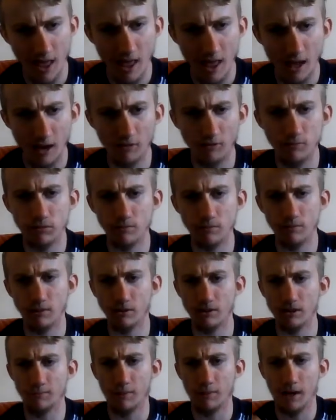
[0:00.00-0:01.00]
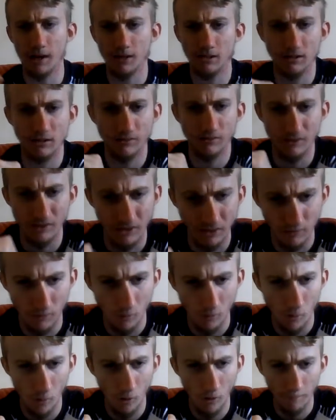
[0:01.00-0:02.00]
and were promoted back to Division
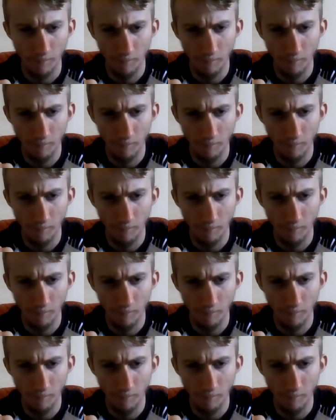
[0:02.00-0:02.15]
1.